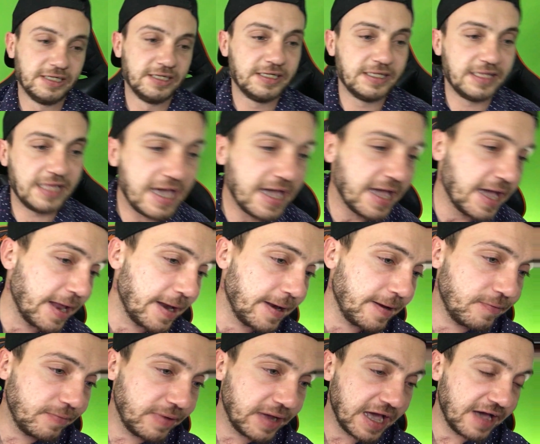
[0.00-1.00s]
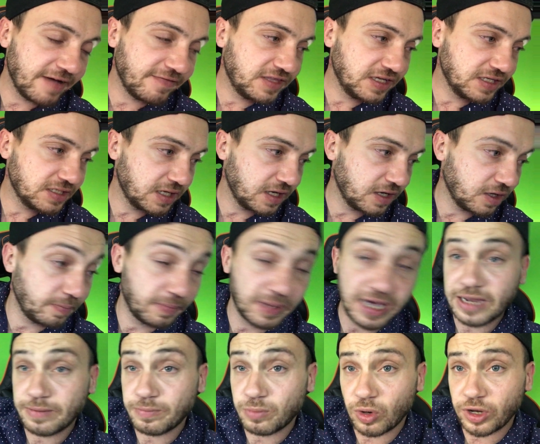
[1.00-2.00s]
Then we have this little
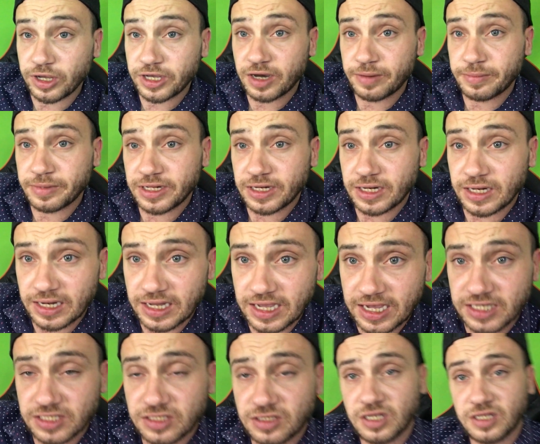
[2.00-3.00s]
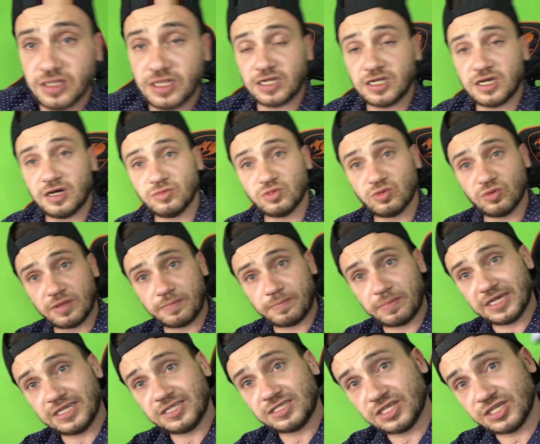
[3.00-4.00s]
bad boy coming in last that comes with a
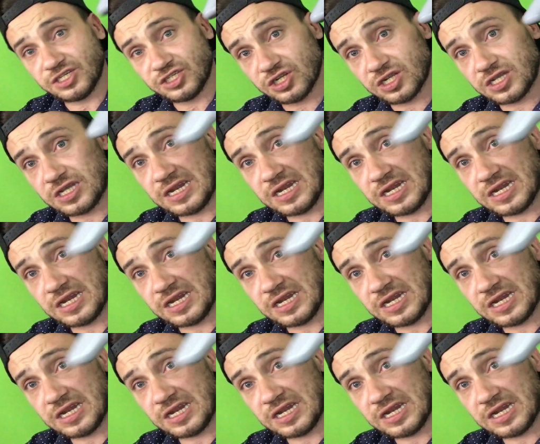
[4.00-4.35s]
PlayStation